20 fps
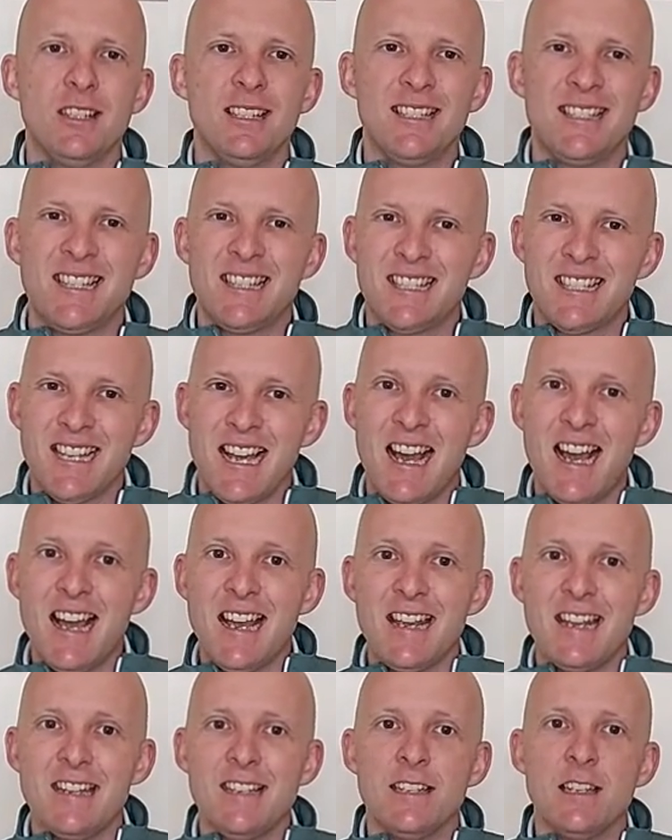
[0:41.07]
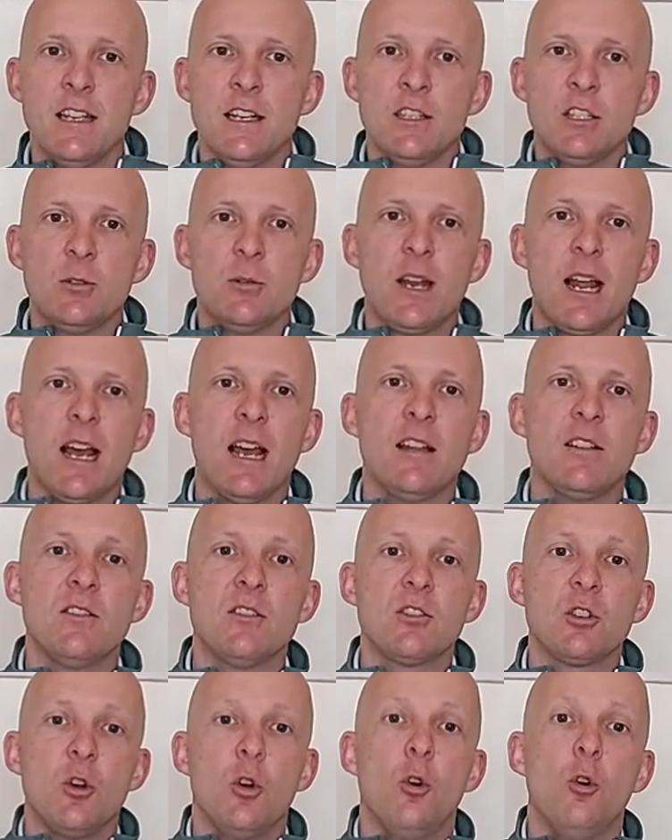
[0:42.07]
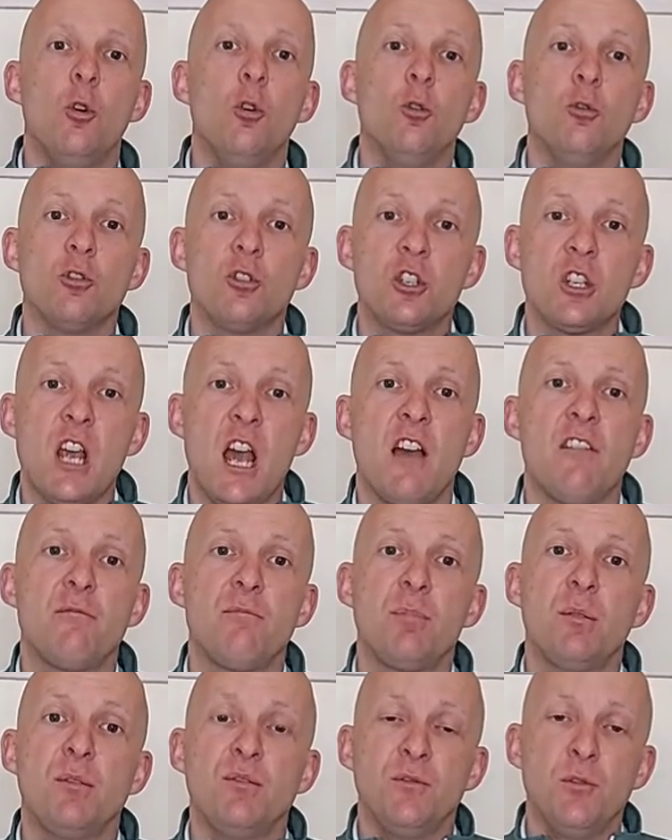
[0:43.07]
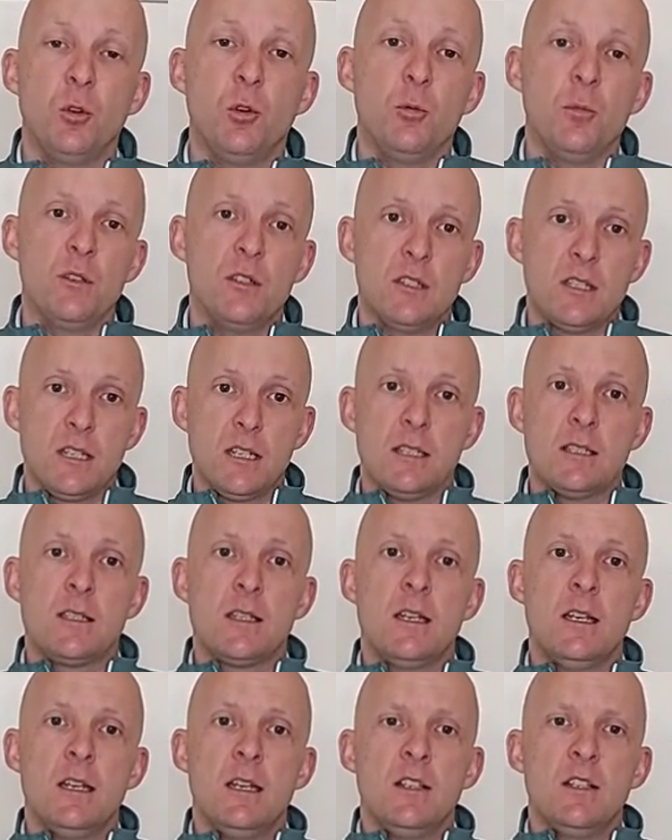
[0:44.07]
It's designed to enhance all shaft performances.